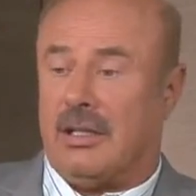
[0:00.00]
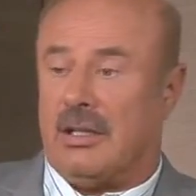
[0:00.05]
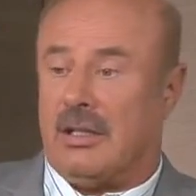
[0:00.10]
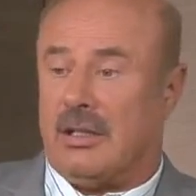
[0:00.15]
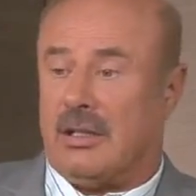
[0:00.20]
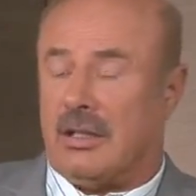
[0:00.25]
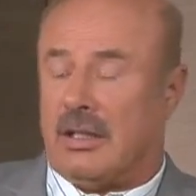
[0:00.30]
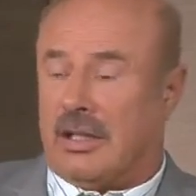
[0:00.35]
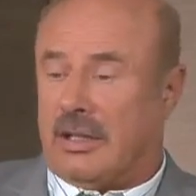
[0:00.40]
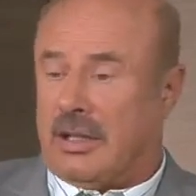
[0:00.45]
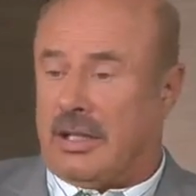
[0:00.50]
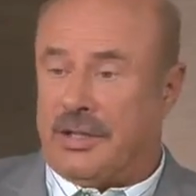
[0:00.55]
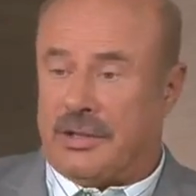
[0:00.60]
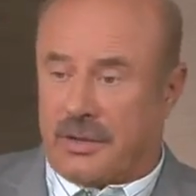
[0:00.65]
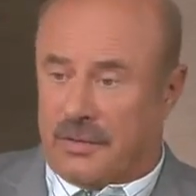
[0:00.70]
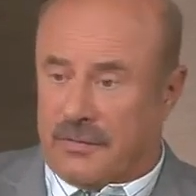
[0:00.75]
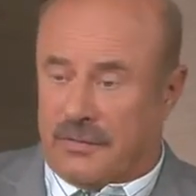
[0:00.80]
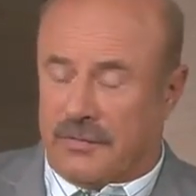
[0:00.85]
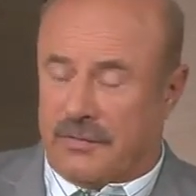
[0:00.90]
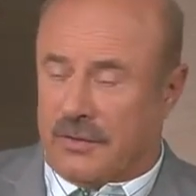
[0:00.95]
mm-hmm. and
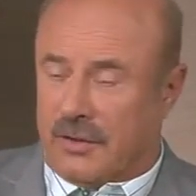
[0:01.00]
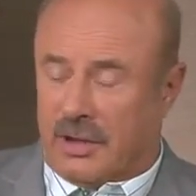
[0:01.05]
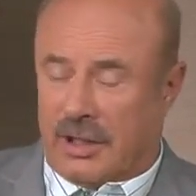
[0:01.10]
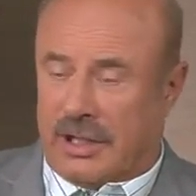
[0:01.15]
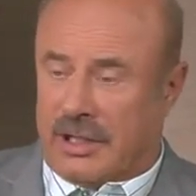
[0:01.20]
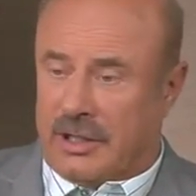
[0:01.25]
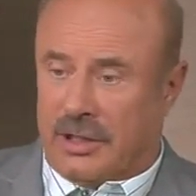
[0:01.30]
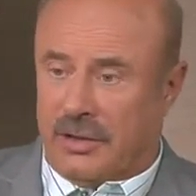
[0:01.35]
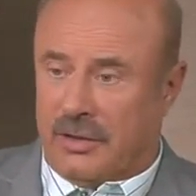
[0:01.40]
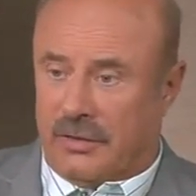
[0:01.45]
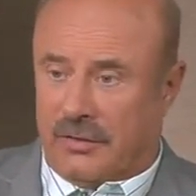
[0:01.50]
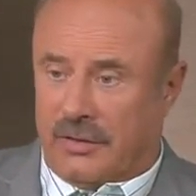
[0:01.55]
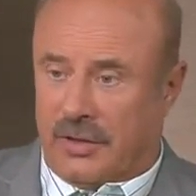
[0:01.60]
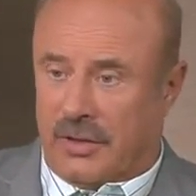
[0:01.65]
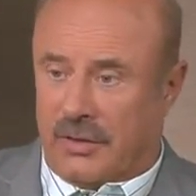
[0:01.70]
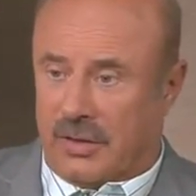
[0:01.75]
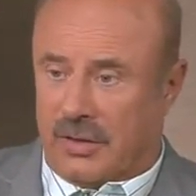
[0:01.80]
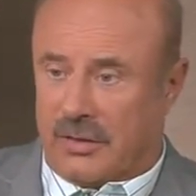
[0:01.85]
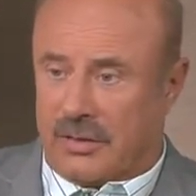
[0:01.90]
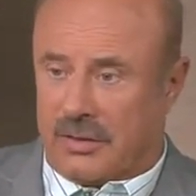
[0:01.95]
these are fully nude
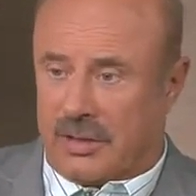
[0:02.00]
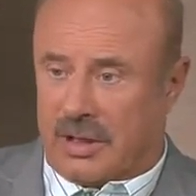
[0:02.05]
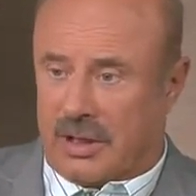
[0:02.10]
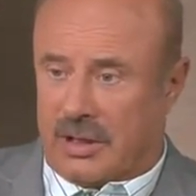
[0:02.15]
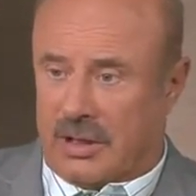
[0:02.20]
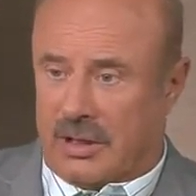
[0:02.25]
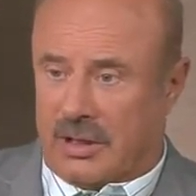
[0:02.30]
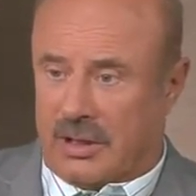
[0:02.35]
photos, right?